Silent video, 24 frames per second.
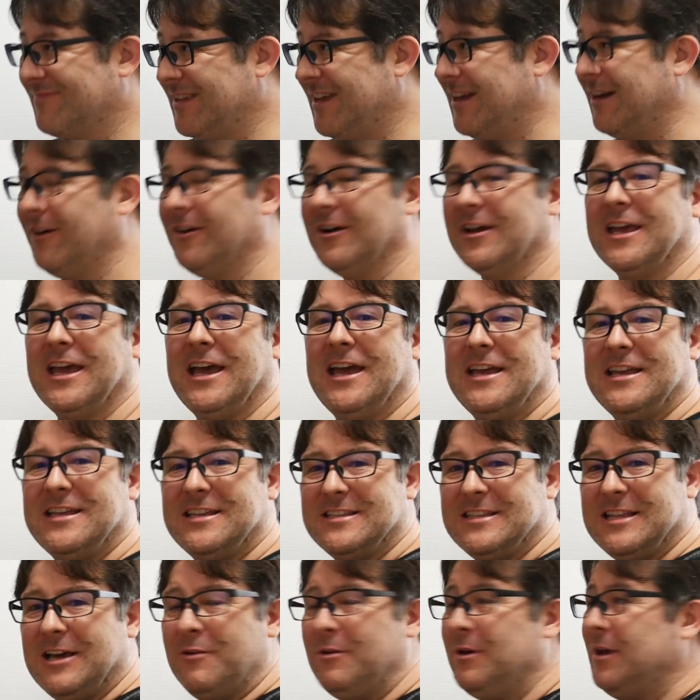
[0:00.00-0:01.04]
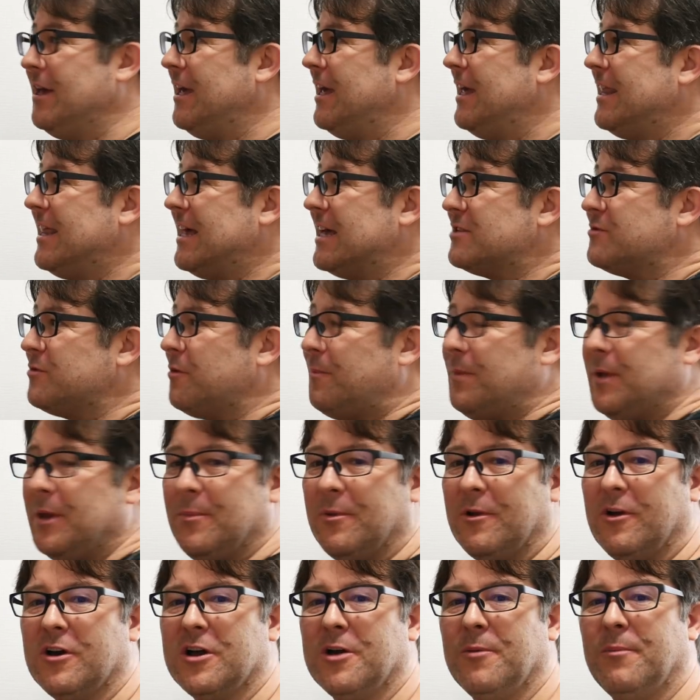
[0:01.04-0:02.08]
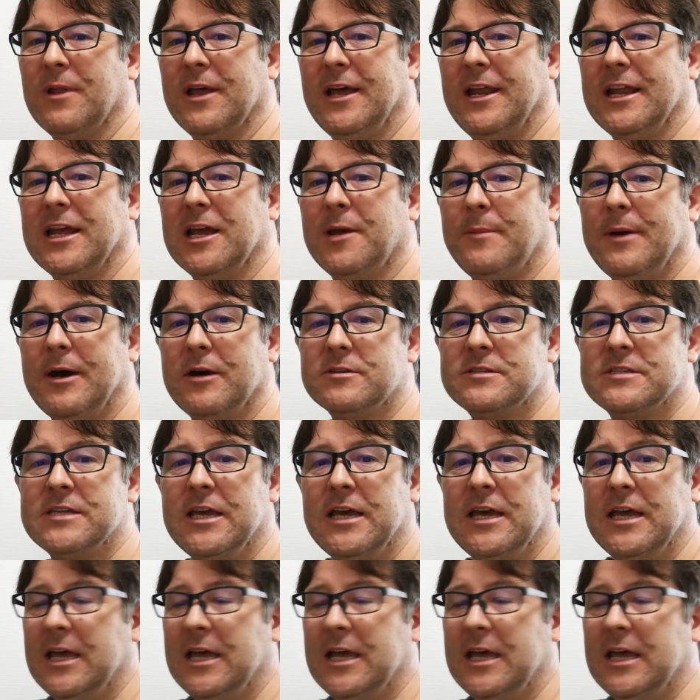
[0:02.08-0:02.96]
Okay, now that's what people are complaining about,